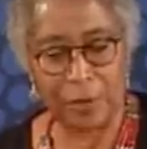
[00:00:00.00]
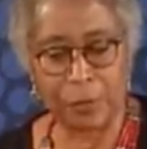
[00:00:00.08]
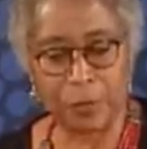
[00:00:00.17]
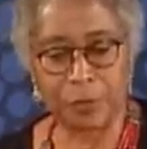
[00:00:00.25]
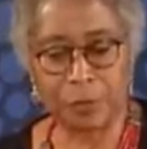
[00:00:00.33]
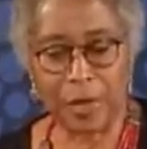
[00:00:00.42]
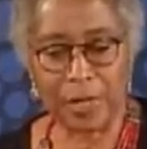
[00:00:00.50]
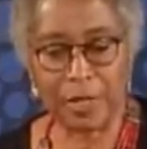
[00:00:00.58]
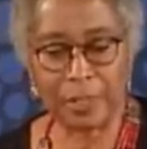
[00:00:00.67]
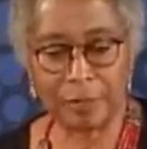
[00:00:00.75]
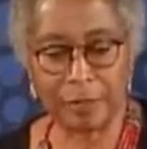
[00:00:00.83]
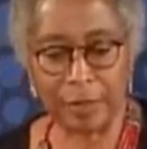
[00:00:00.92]
Through the
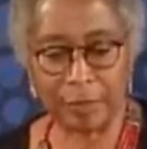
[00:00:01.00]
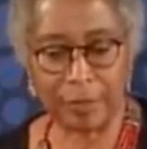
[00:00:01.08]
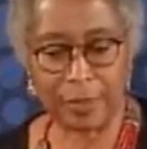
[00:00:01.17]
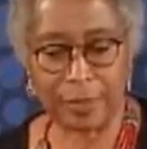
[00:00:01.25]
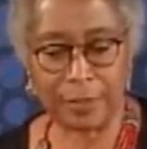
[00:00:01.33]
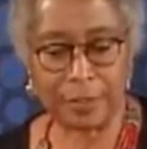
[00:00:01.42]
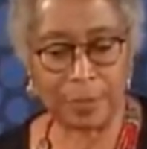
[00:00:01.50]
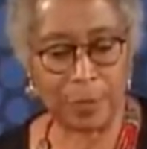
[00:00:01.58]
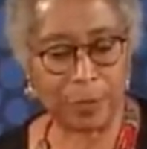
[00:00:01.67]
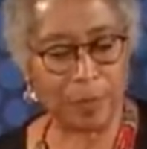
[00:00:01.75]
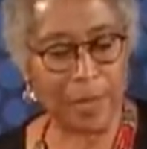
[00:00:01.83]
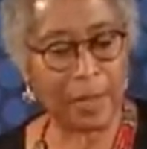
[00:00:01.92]
writing of Africans,
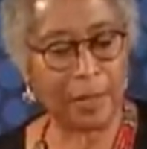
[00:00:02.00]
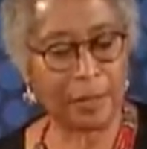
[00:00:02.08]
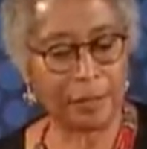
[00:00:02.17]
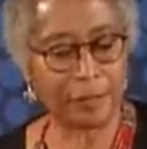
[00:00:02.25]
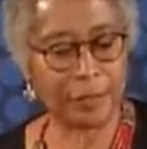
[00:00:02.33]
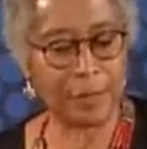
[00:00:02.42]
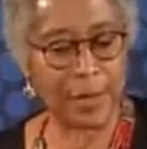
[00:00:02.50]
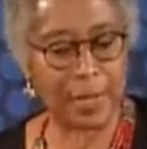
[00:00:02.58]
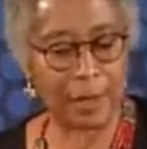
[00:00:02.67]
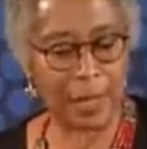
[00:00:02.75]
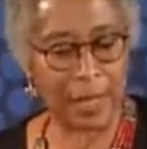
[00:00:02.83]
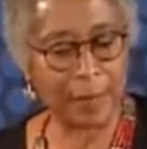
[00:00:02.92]
both male and
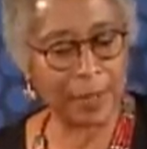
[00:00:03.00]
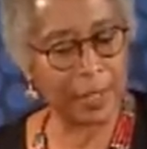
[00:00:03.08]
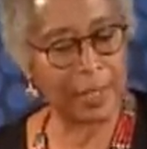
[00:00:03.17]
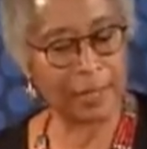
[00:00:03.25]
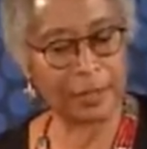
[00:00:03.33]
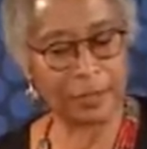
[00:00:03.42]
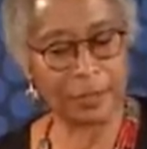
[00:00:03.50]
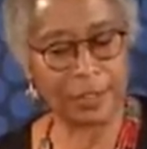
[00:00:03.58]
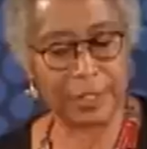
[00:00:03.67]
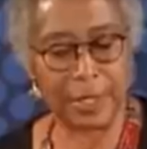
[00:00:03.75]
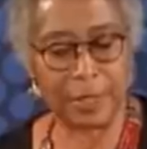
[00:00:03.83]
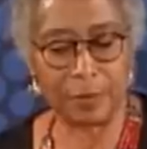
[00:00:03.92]
female, I began to
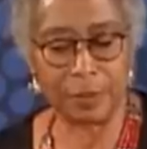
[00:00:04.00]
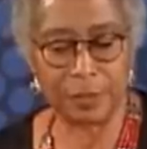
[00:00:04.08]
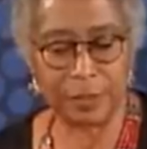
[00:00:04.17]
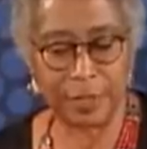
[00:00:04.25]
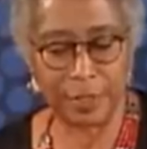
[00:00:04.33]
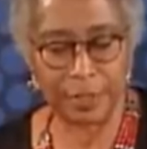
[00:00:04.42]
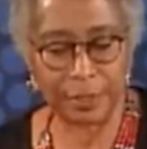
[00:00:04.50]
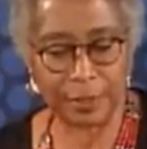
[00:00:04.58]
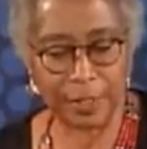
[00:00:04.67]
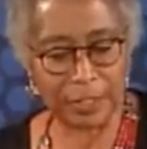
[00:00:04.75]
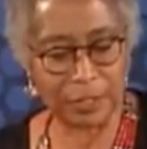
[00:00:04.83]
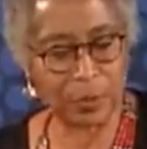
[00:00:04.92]
encounter an
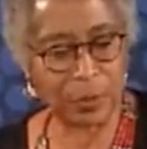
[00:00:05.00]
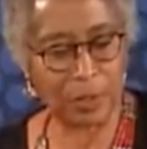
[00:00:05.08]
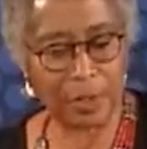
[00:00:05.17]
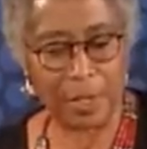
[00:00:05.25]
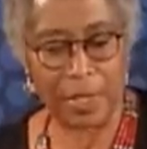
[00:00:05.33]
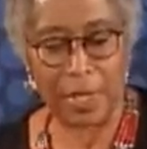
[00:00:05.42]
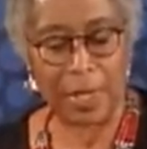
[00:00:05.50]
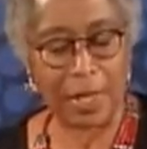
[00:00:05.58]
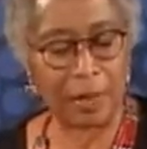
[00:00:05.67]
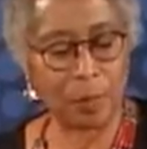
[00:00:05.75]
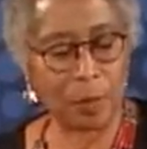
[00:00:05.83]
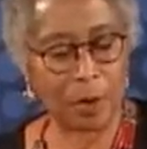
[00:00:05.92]
intellectual
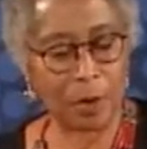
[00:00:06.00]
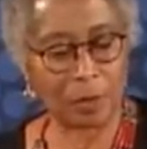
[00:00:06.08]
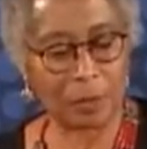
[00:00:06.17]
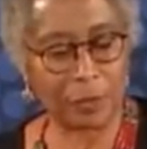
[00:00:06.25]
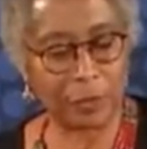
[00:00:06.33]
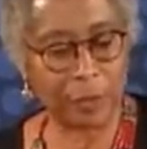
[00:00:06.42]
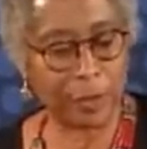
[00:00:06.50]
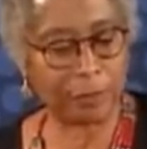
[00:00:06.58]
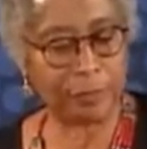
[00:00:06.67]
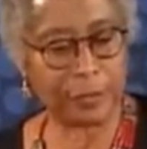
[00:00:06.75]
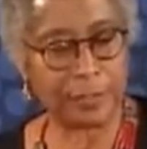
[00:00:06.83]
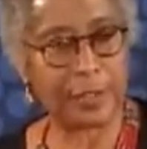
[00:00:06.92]
and moral
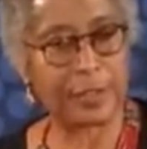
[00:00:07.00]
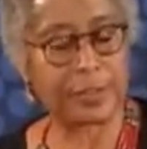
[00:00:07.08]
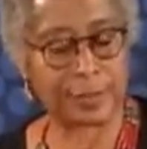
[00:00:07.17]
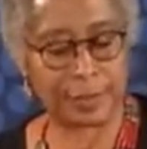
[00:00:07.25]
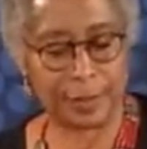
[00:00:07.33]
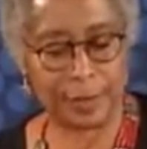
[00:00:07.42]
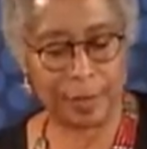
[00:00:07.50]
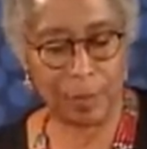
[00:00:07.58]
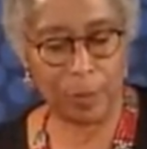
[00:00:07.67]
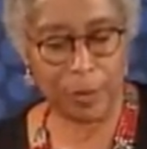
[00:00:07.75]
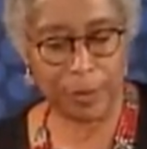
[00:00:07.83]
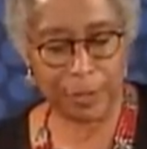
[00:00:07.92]
thoughtfulness
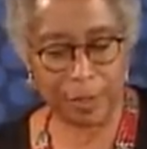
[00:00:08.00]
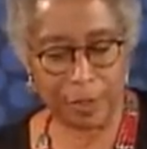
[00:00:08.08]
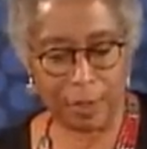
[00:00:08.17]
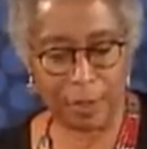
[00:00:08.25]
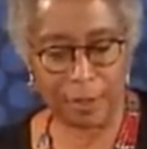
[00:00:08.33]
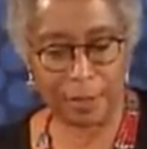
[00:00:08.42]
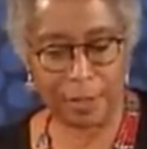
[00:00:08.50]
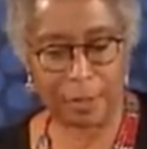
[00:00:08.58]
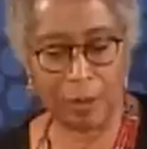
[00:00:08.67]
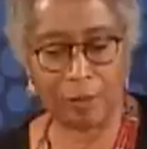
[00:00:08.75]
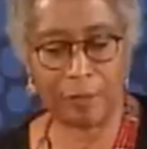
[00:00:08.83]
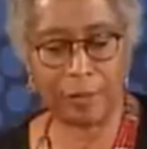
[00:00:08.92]
that bordered on and
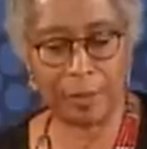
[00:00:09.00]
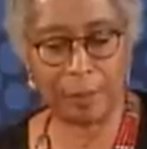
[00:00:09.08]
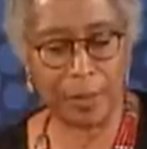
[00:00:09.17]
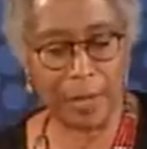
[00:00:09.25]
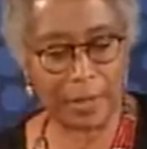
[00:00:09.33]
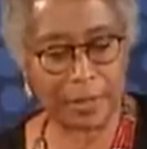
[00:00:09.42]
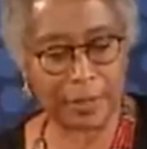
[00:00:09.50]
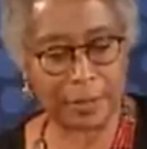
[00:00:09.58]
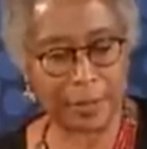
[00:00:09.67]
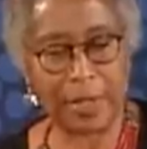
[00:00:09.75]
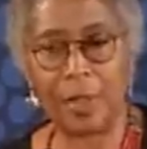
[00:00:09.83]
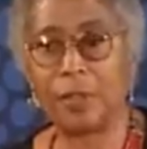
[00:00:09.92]
often embodied
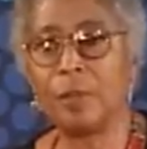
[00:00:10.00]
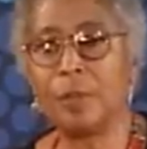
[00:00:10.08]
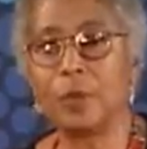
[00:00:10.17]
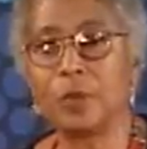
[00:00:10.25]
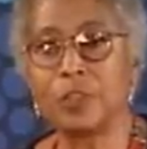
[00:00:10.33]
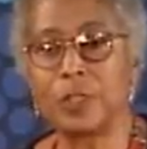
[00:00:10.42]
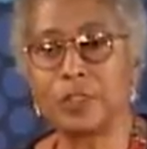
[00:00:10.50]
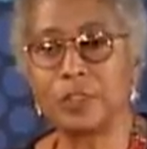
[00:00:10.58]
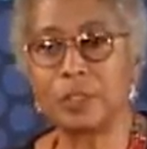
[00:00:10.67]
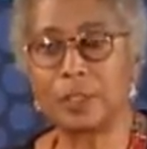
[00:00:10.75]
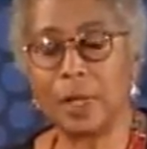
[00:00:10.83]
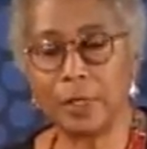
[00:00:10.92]
the most
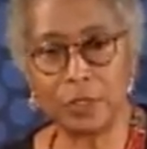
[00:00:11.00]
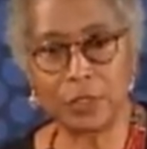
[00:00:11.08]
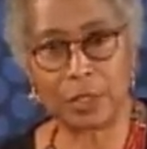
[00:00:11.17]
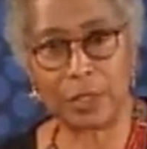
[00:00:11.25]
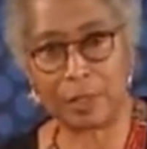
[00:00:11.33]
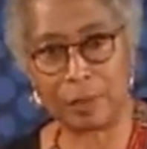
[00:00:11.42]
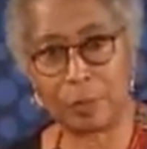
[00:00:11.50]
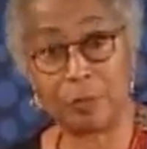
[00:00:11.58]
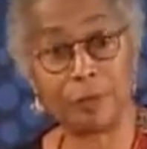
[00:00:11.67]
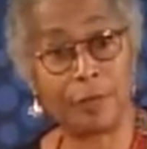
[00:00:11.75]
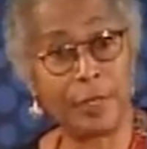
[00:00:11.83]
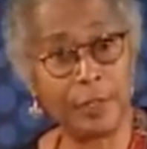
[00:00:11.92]
astonishing
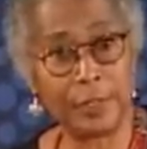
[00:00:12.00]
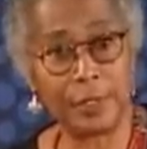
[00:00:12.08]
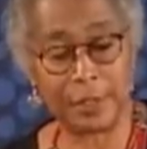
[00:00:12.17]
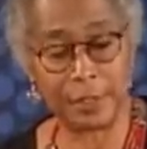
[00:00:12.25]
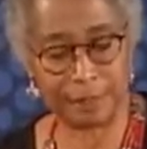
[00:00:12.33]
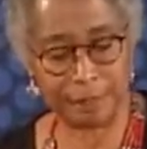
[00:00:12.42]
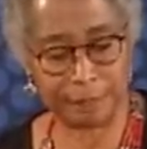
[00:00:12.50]
profundity.